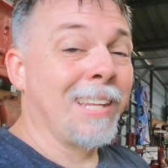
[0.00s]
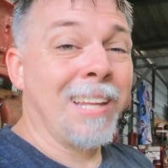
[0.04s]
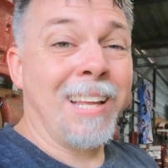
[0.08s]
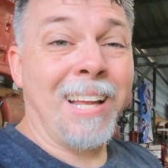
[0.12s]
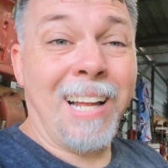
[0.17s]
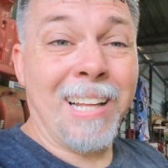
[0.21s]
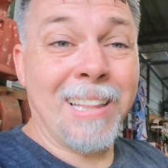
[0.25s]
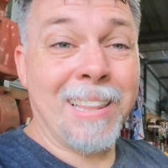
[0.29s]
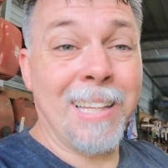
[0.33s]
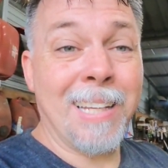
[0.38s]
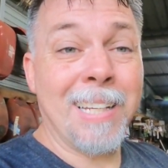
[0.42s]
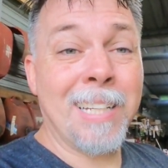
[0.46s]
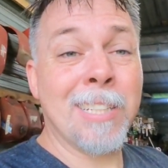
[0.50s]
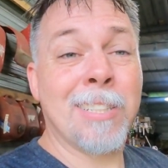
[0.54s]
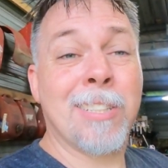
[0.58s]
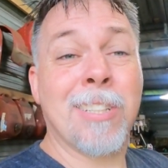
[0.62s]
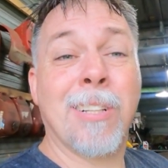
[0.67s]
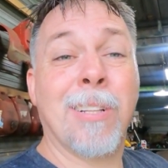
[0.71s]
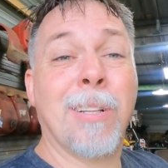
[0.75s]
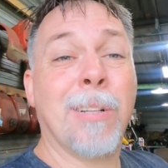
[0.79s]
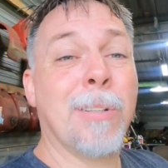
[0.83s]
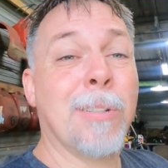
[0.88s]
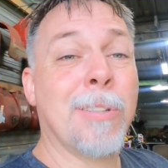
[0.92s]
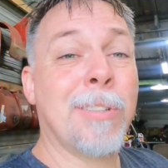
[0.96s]
I think it's a
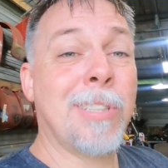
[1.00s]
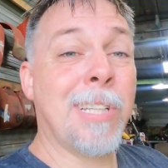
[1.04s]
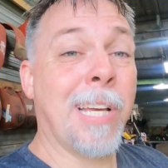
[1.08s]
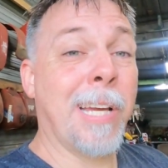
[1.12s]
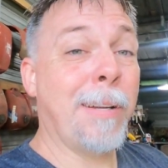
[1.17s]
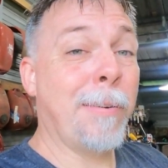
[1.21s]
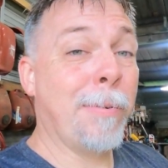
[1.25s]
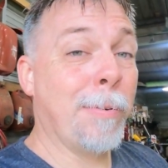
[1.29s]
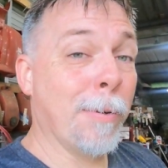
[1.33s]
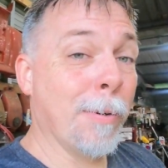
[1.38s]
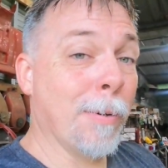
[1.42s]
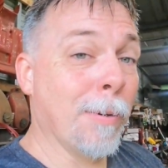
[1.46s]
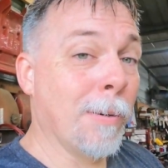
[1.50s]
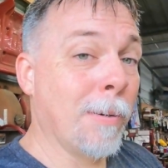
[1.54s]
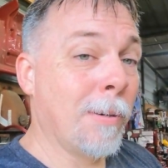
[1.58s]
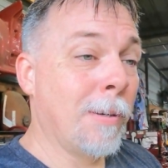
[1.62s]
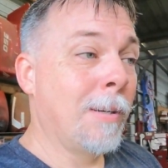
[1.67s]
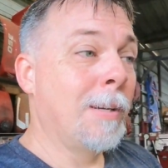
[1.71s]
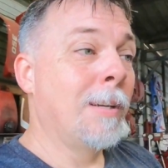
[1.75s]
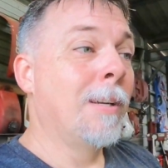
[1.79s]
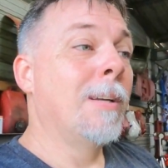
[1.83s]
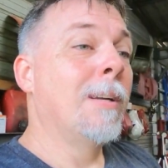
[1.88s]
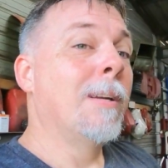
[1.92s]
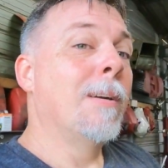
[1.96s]
little safer
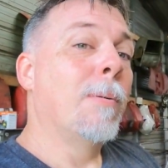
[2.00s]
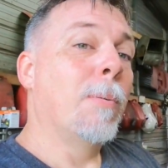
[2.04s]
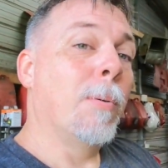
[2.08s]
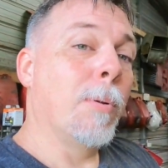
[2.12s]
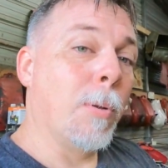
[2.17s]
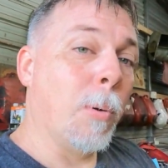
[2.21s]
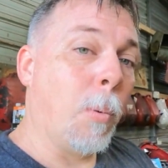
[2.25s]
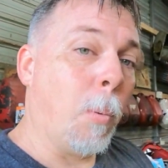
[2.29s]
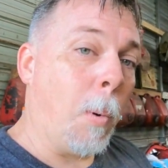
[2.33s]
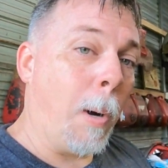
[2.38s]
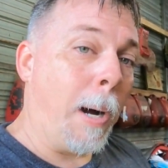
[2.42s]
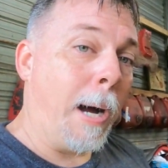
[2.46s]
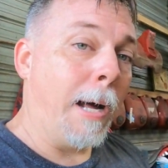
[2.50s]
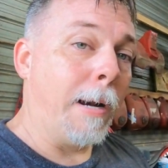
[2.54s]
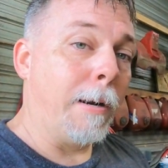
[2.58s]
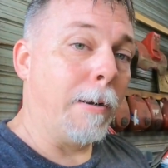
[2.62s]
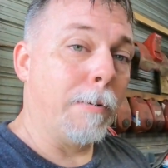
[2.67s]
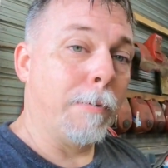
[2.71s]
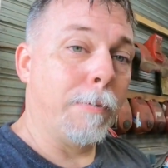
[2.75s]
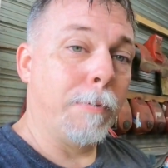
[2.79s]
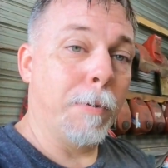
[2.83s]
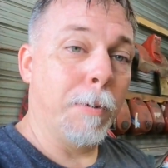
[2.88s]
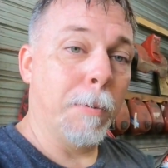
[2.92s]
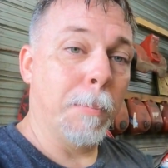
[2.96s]
with a wider
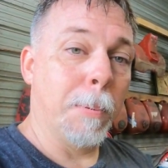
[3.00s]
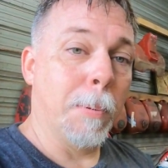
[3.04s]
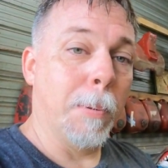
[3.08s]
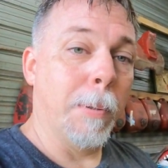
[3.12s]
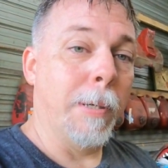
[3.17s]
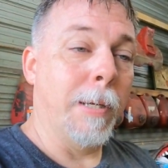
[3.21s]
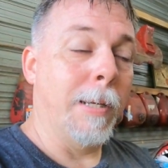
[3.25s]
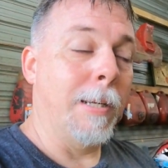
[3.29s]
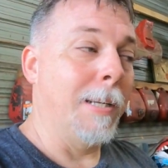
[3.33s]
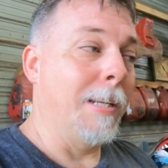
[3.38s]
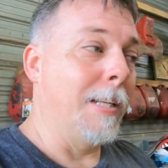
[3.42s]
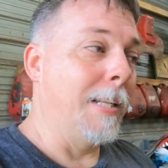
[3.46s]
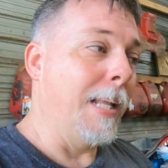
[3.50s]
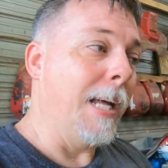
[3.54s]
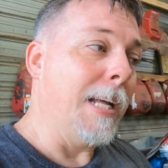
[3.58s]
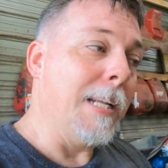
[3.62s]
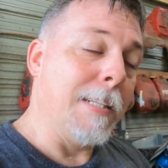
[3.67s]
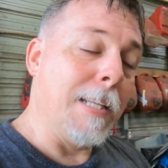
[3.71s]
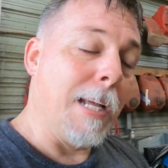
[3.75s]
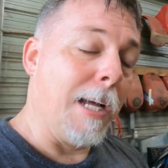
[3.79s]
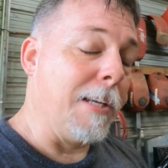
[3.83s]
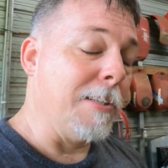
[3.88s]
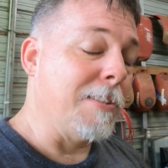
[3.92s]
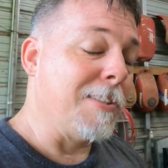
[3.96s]
footprint. And
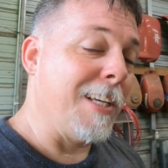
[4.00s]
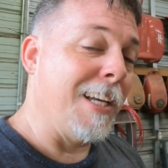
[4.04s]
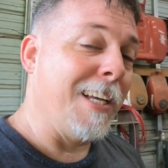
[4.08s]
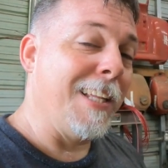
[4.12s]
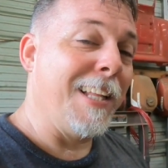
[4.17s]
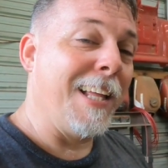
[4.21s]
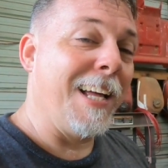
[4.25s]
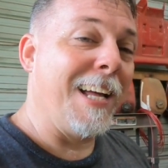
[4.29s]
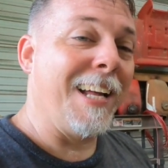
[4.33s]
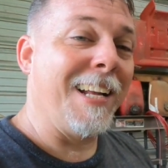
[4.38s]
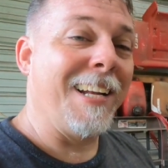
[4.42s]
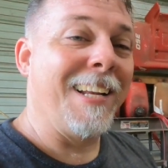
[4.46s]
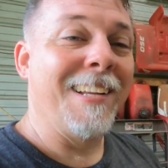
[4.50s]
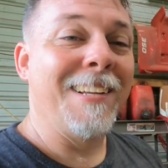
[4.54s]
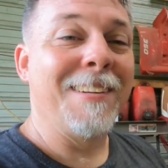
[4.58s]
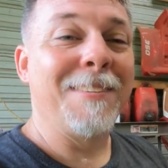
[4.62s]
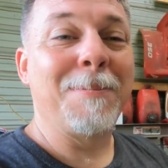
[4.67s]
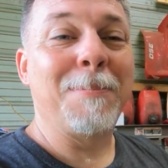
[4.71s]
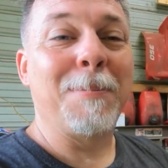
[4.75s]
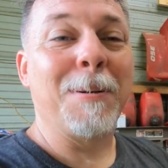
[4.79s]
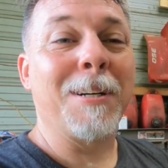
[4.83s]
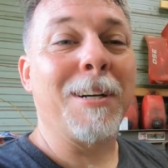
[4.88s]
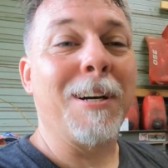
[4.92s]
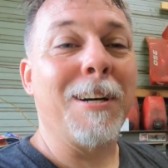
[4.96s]
that I'll say that
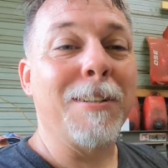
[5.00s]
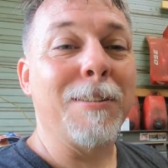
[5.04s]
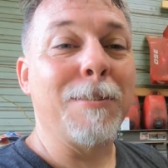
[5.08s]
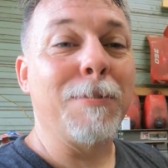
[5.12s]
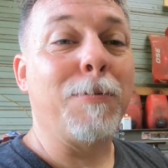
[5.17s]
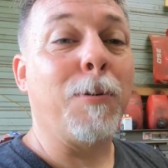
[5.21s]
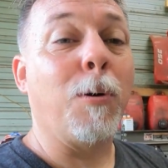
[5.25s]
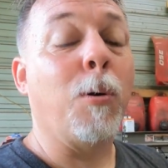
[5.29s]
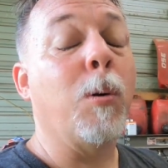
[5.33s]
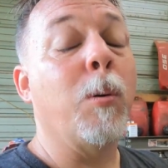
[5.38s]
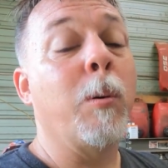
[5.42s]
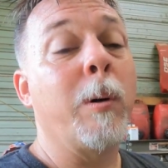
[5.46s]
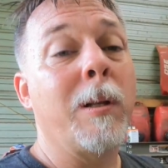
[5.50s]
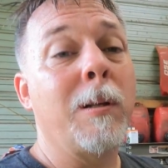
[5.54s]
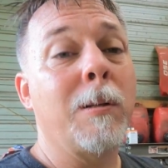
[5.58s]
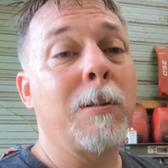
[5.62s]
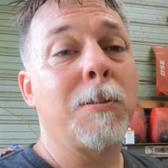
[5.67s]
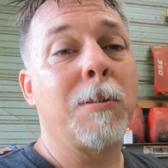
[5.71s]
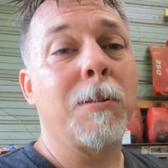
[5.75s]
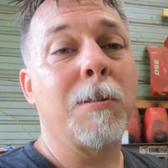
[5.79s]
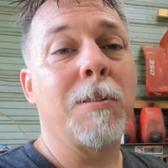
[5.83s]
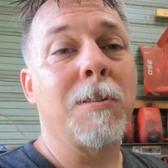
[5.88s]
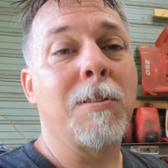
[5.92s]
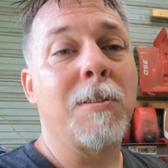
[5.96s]
because
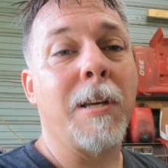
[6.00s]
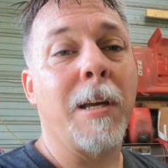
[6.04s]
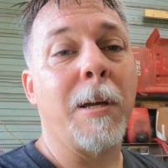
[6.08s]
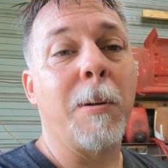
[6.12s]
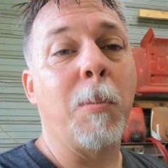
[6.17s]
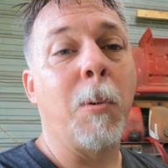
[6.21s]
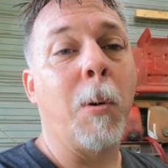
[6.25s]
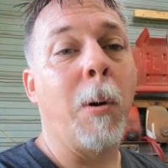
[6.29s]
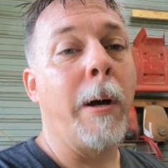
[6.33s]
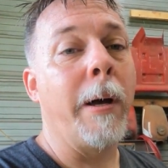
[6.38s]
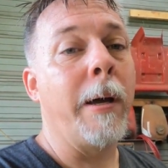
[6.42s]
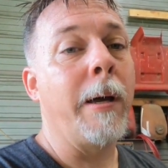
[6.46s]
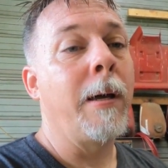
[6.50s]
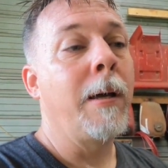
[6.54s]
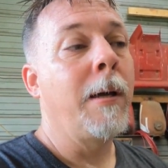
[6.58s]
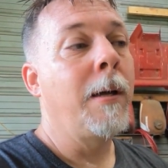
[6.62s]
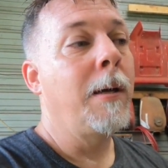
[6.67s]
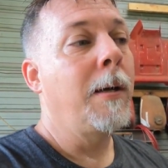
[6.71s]
four-wheelers are the same way.